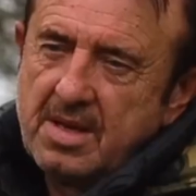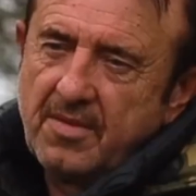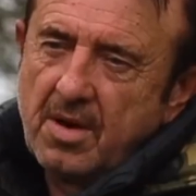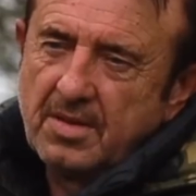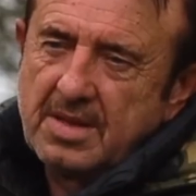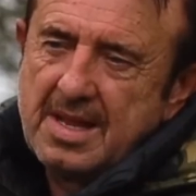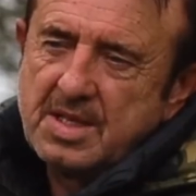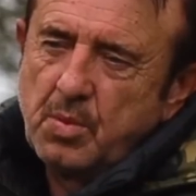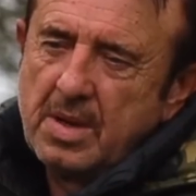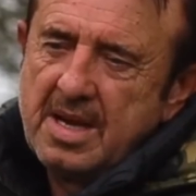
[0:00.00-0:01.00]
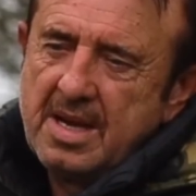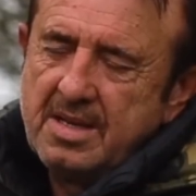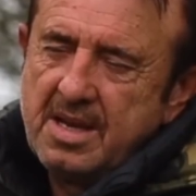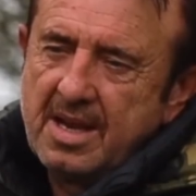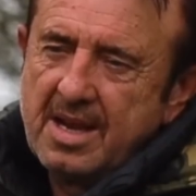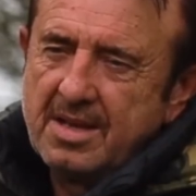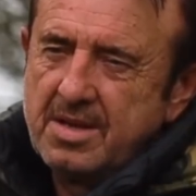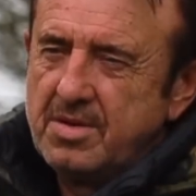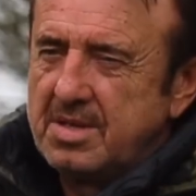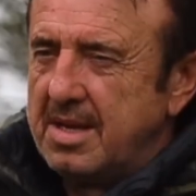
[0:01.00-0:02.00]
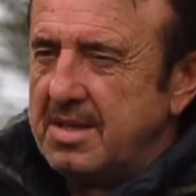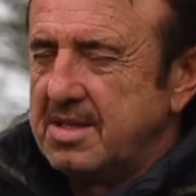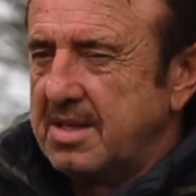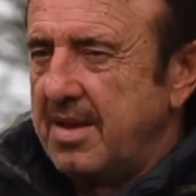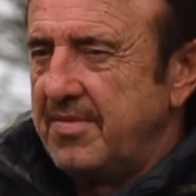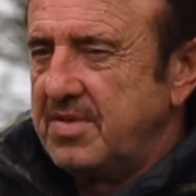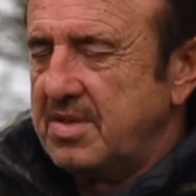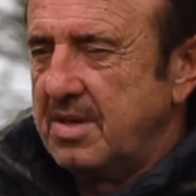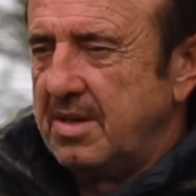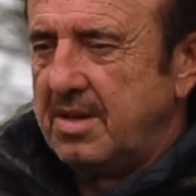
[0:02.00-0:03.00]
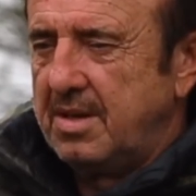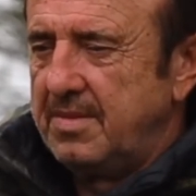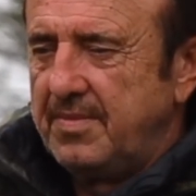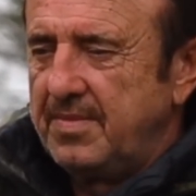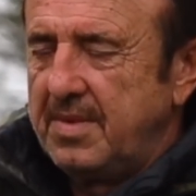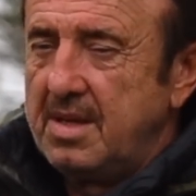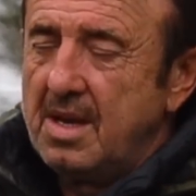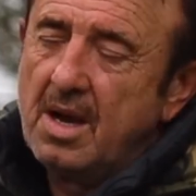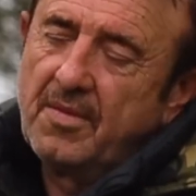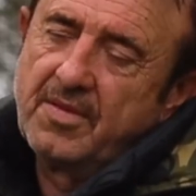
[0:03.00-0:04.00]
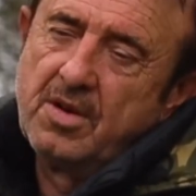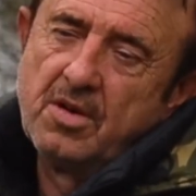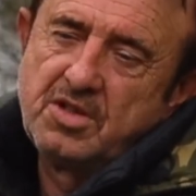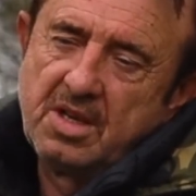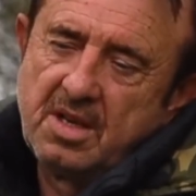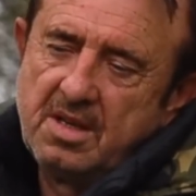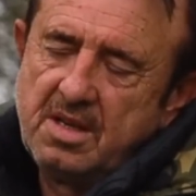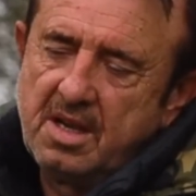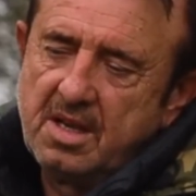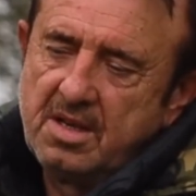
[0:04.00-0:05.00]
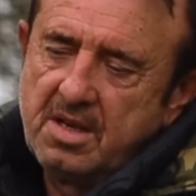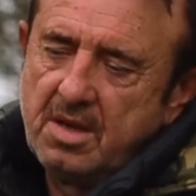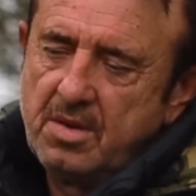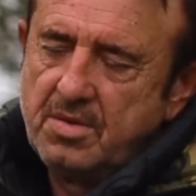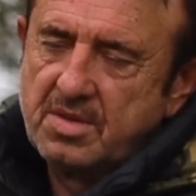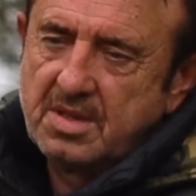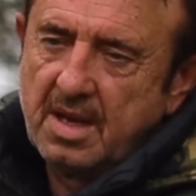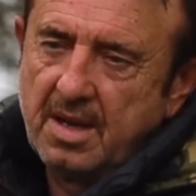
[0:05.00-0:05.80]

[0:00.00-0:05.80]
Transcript: you've got dense weed, you can't use hinge stiffs, or of course you can use